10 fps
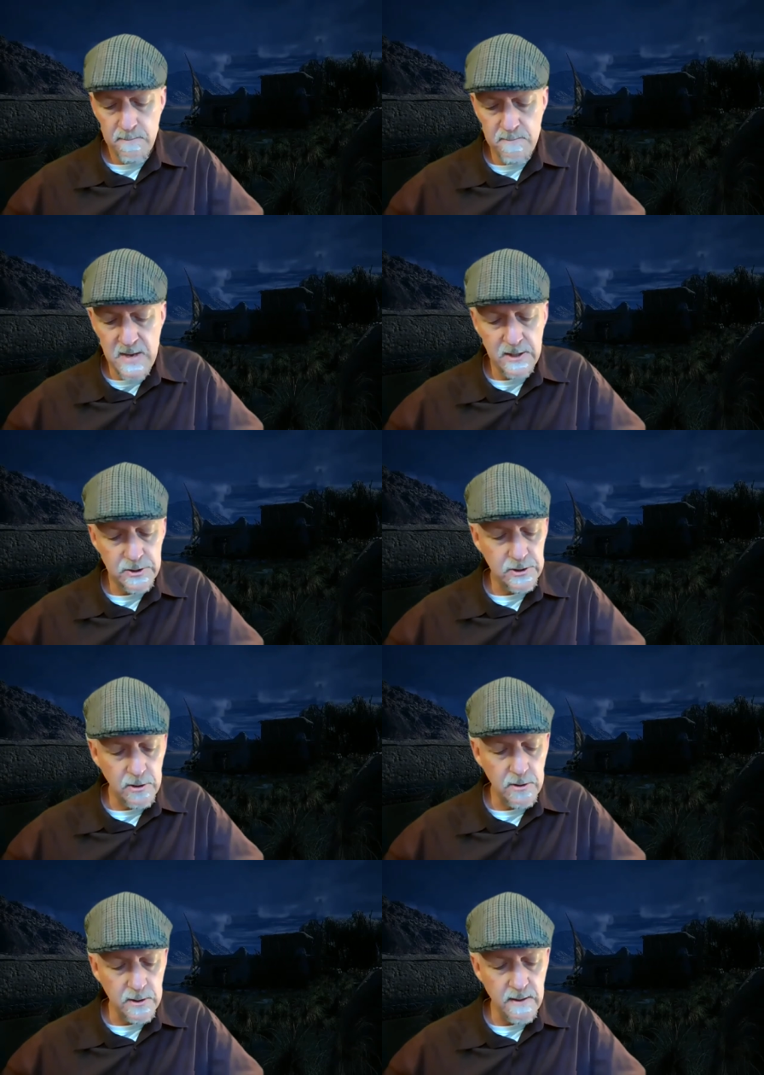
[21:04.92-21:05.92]
make
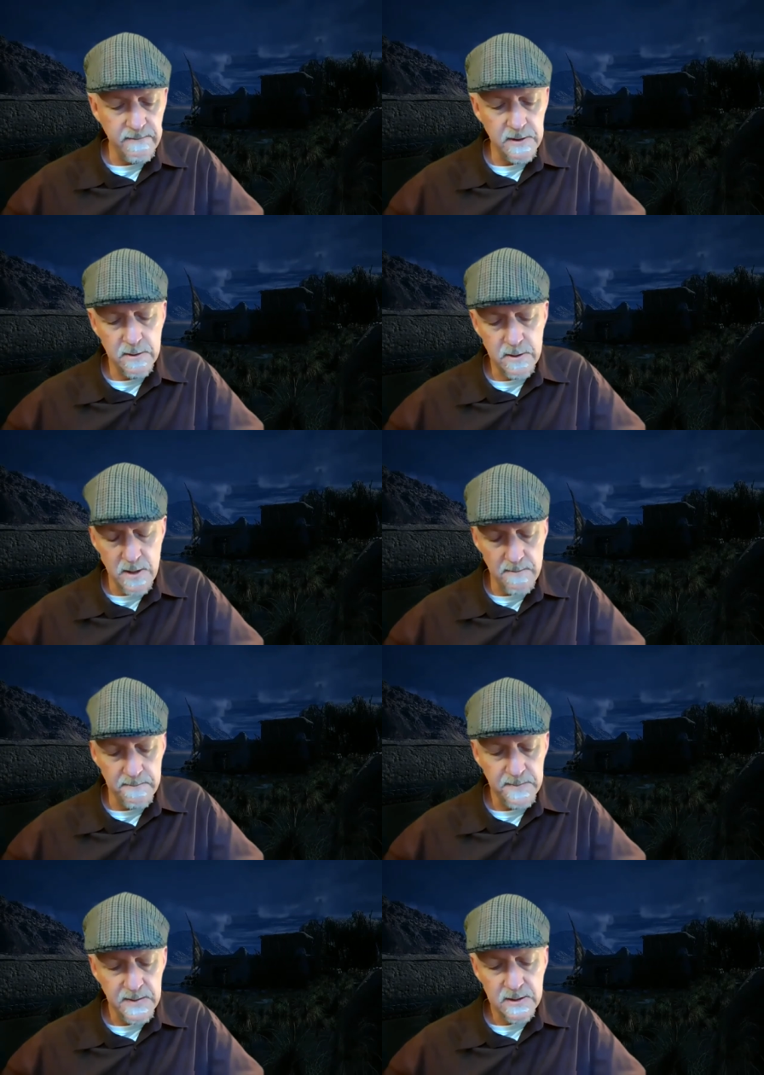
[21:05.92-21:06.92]
certain of it.
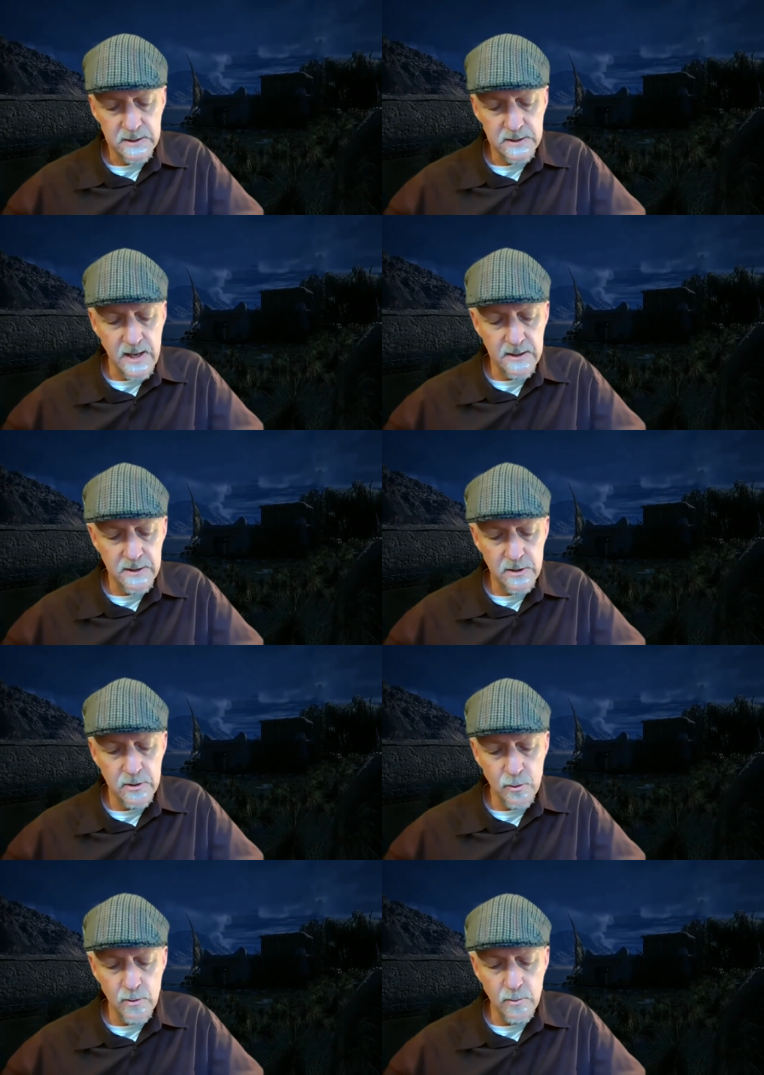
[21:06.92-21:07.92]
Come, stand in the
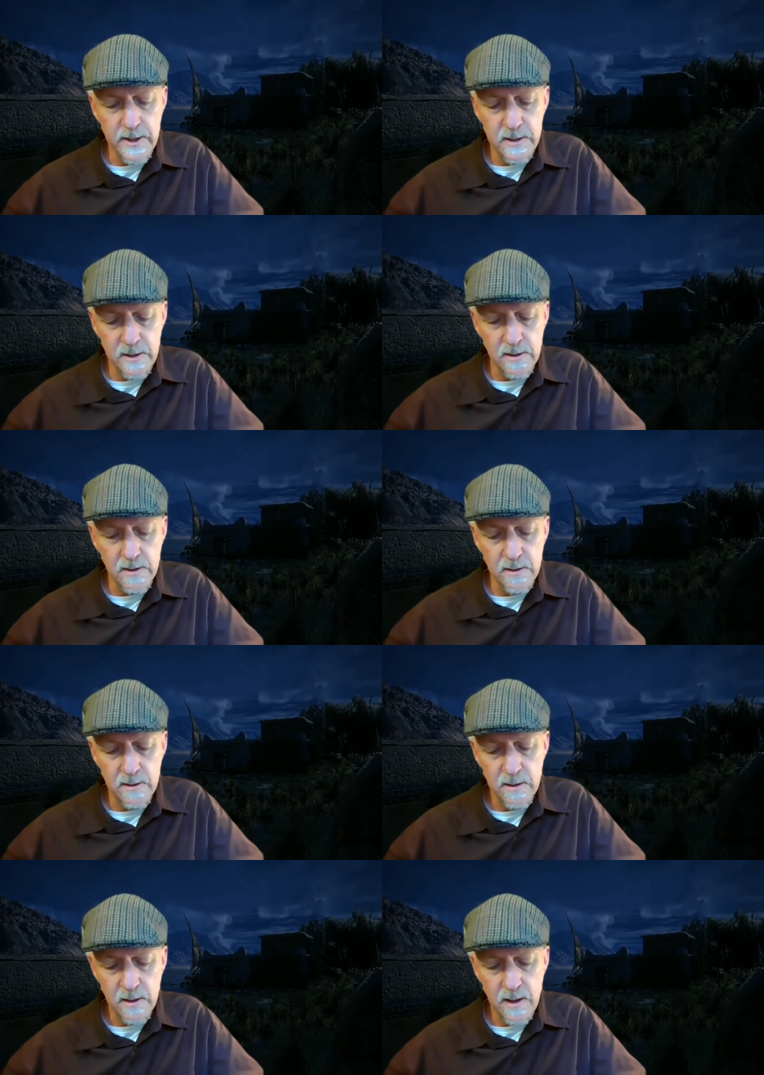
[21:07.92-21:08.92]
doorway here.
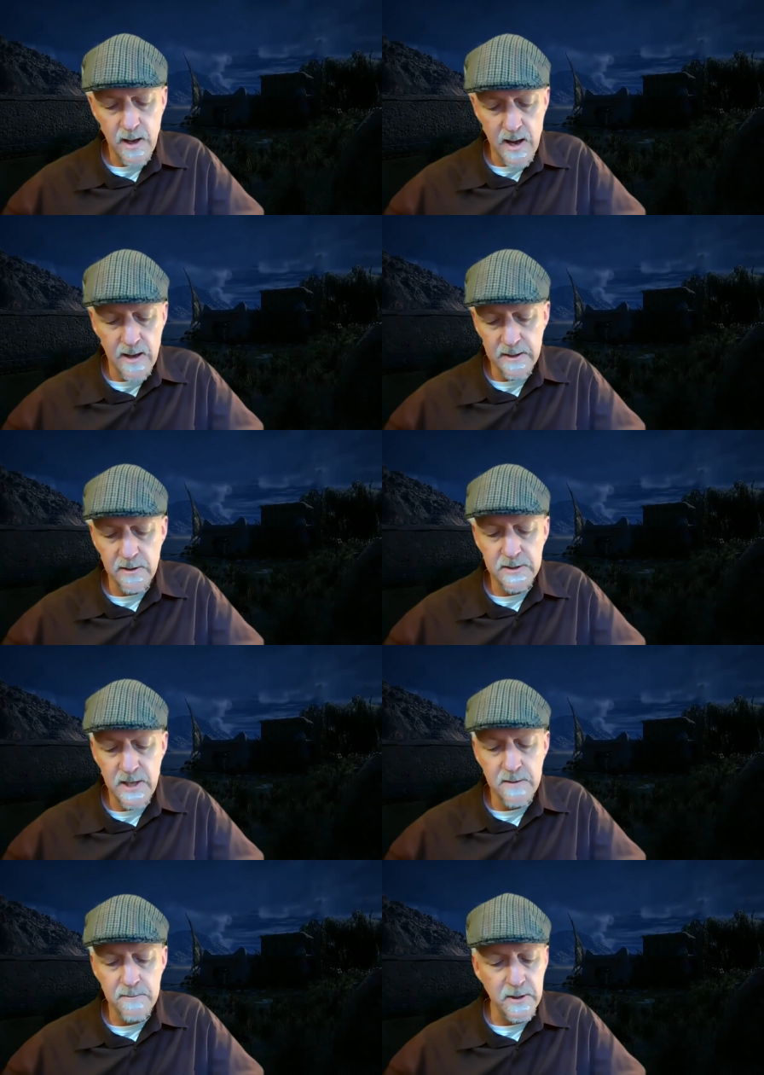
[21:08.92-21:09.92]
Uh, it'll
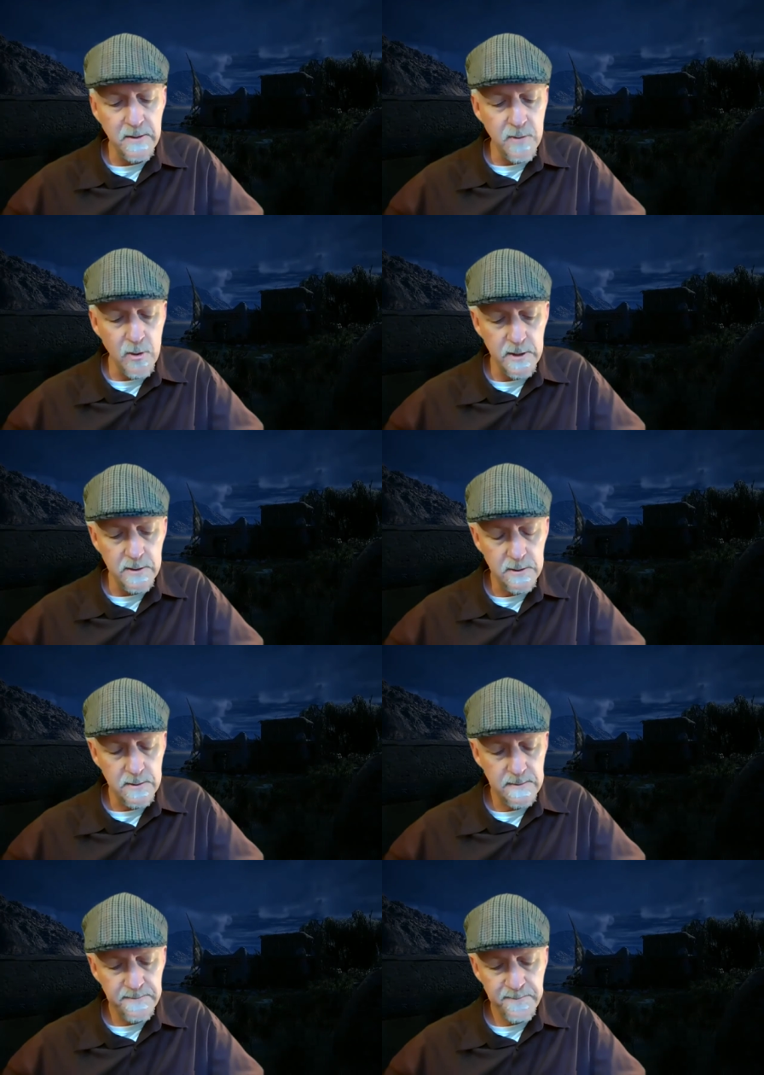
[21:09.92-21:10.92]
take but a moment.
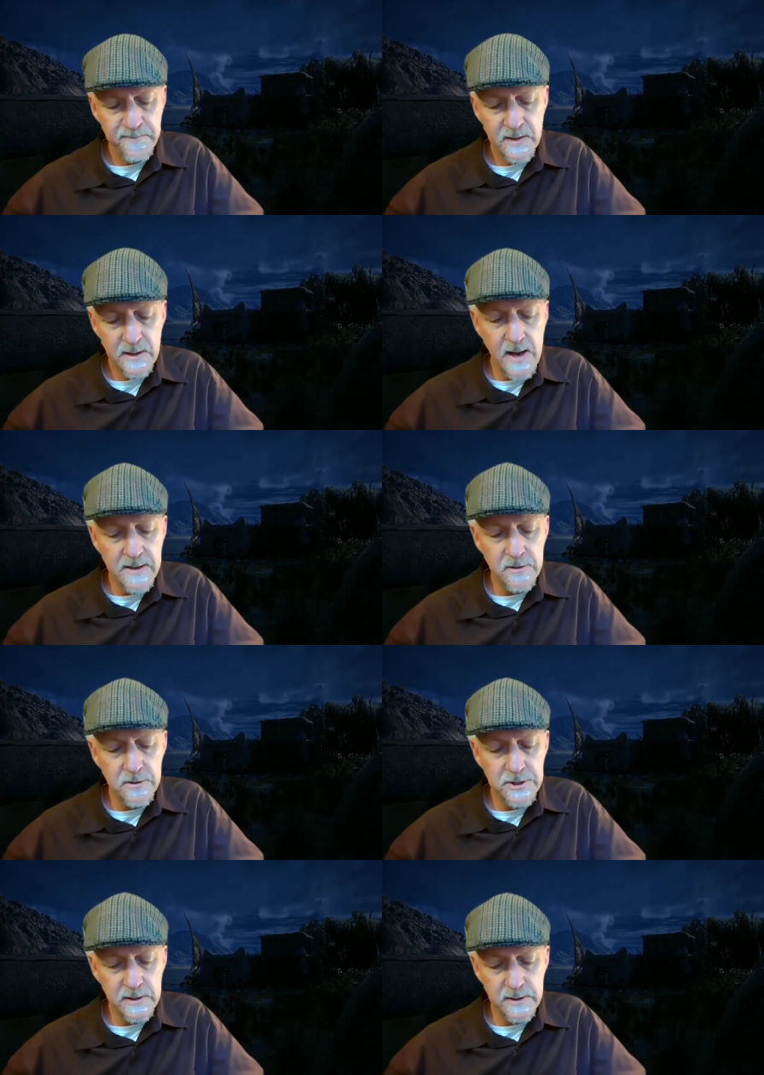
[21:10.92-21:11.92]
Guiding her
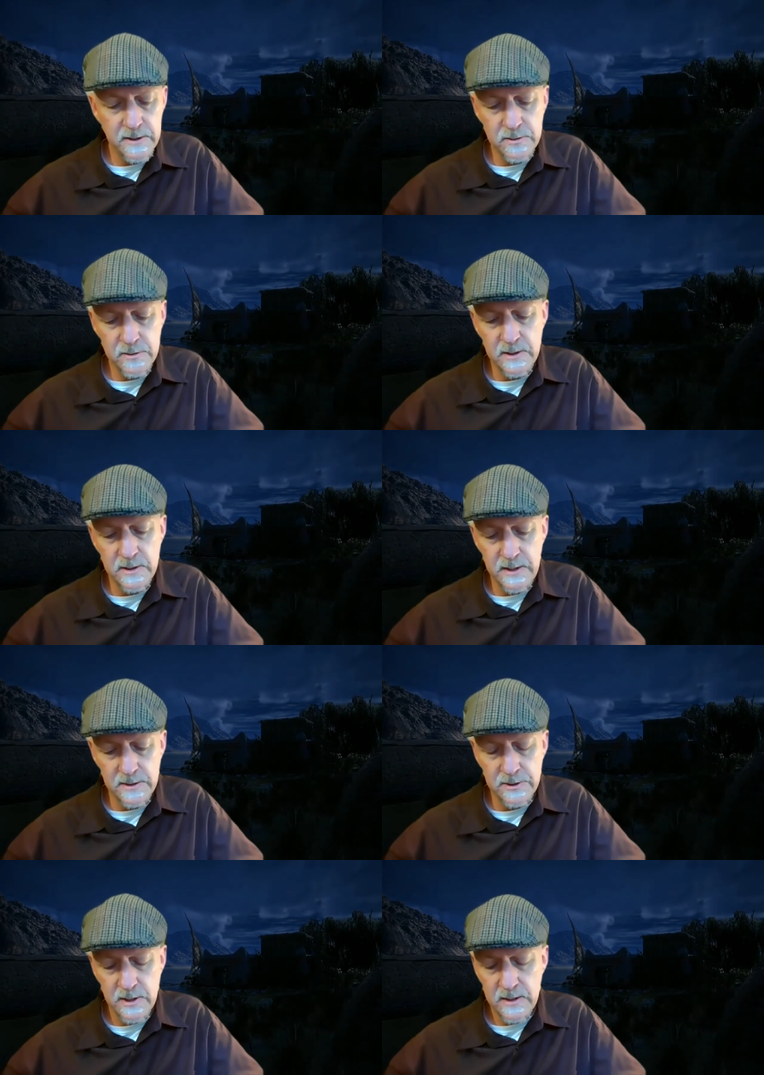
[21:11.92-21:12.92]
gently into the
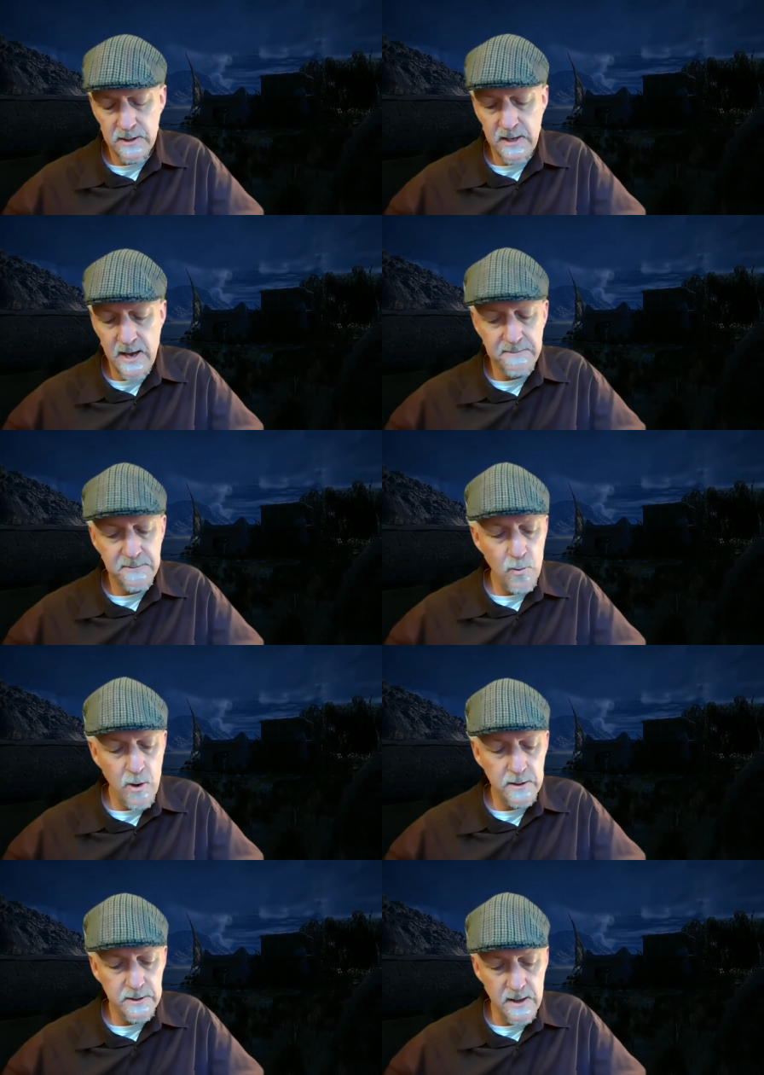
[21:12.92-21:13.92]
niche, the captain
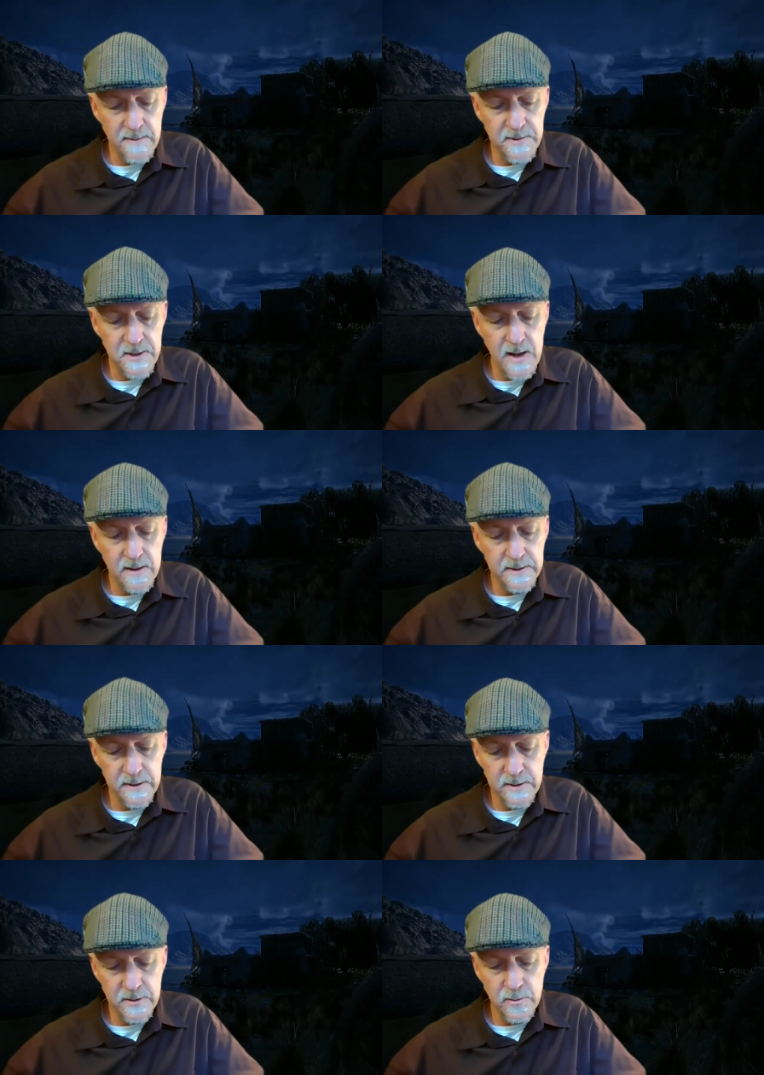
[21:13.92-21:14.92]
walked up the alley
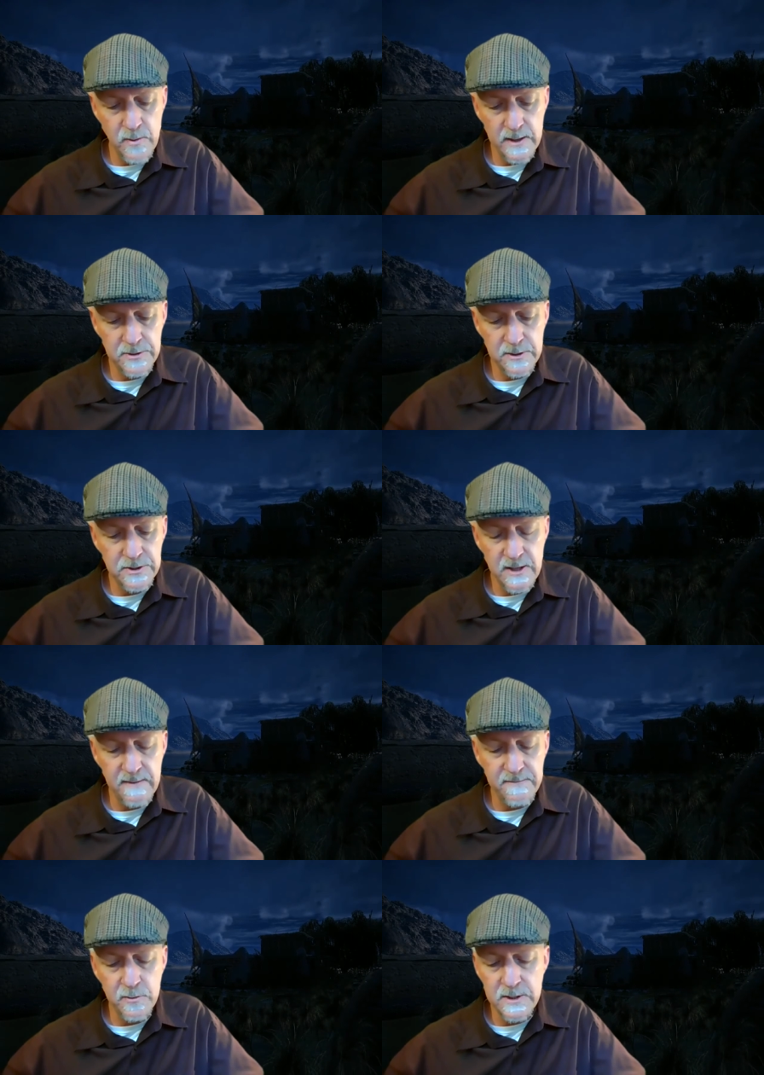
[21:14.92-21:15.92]
in the direction
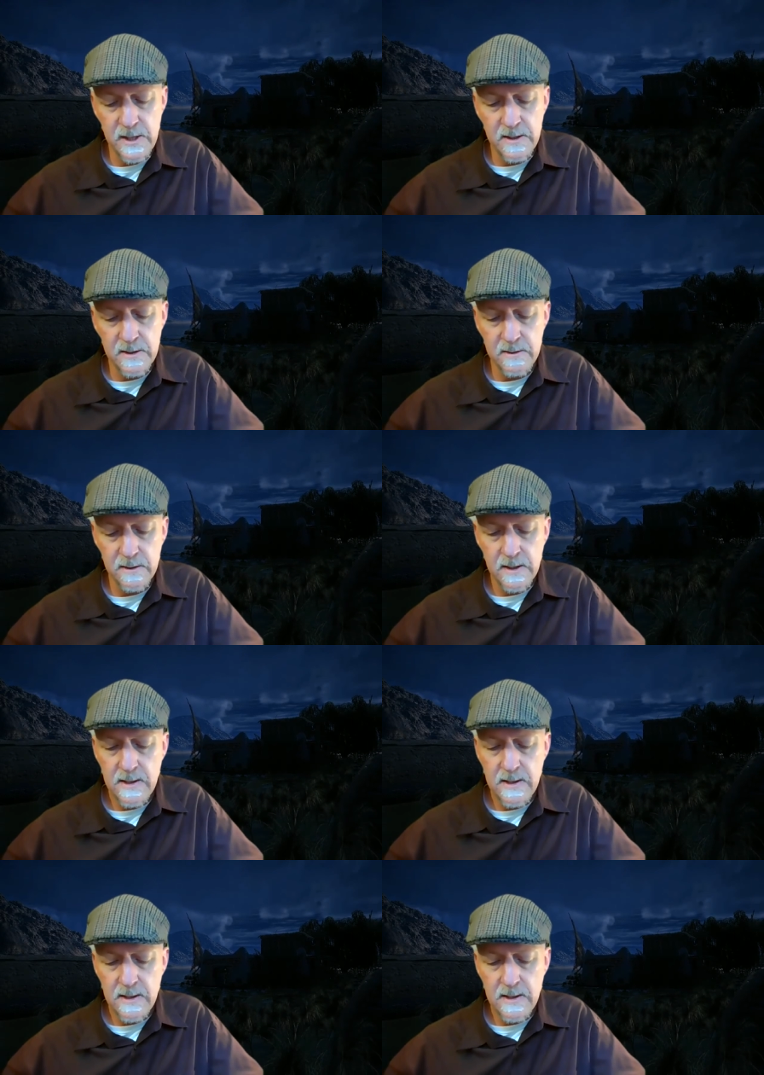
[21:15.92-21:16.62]
Sheftu had taken.